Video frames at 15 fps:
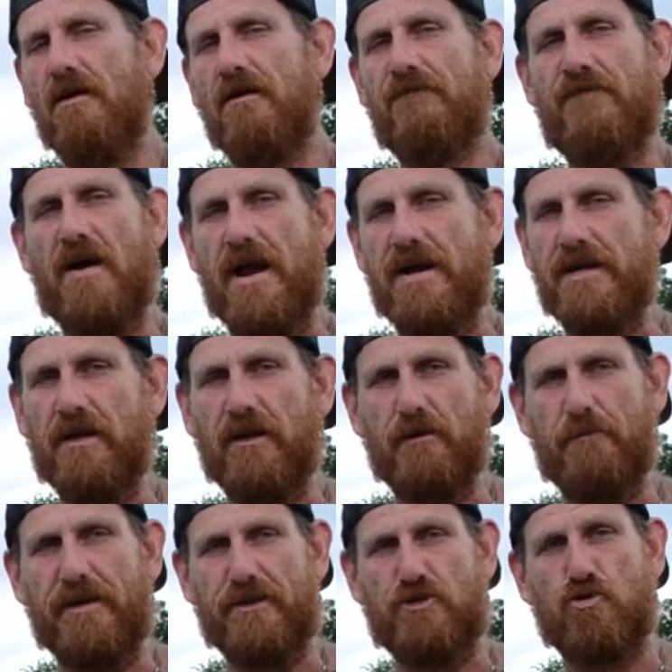finding a little
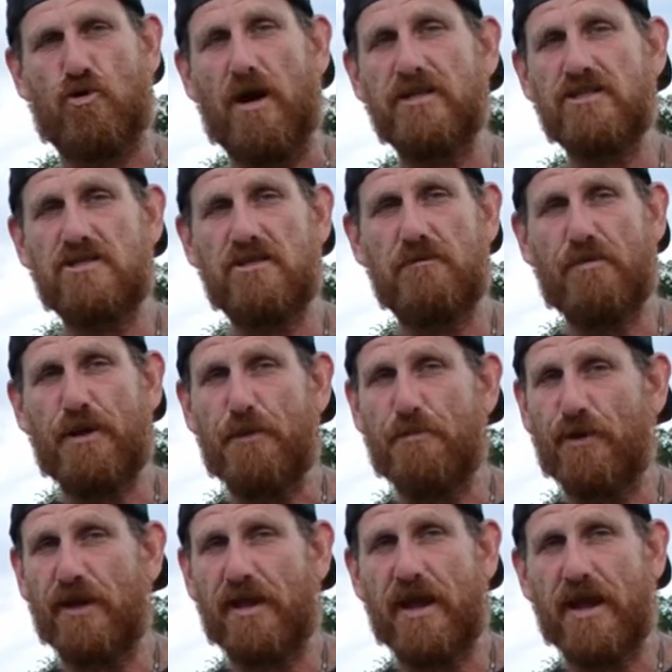bit of trust in
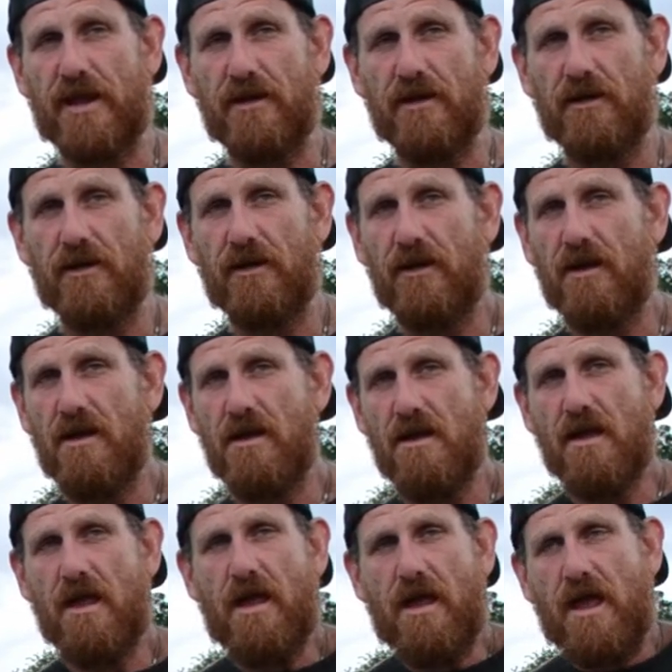people again,
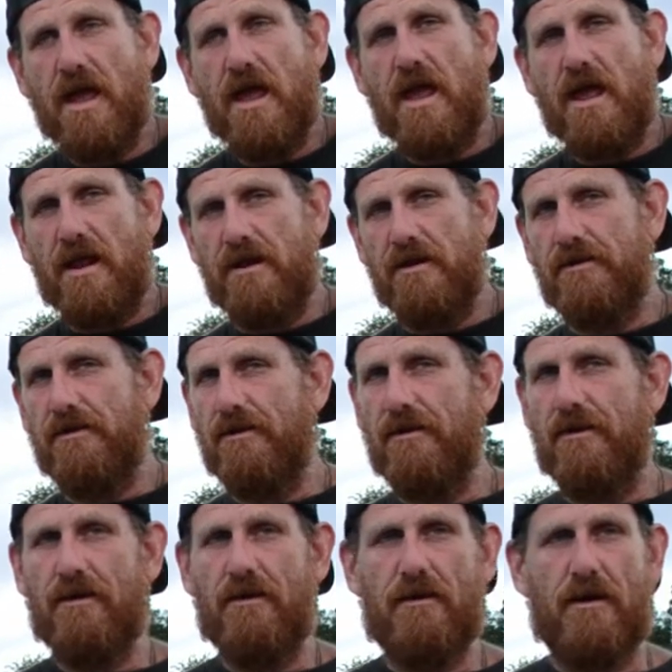and
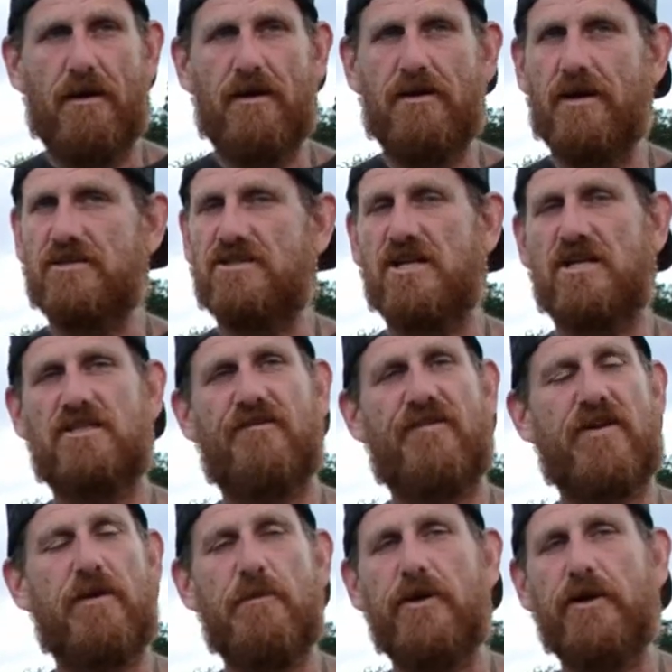a sense of
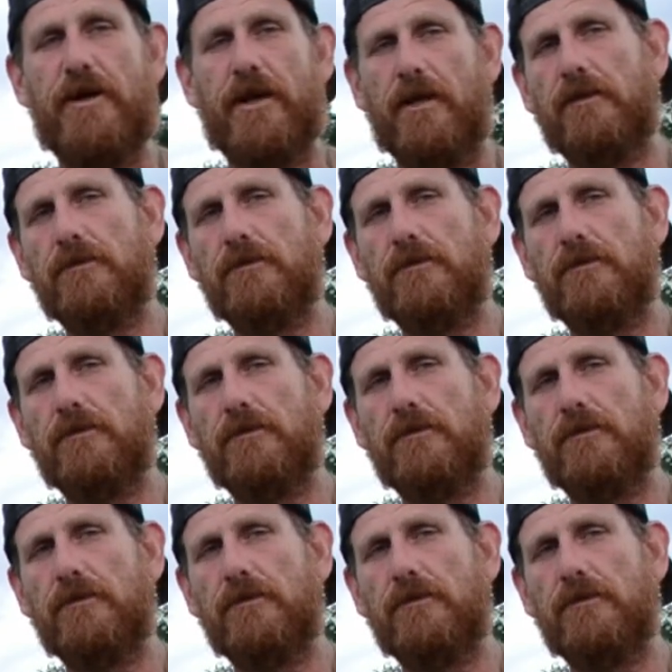community.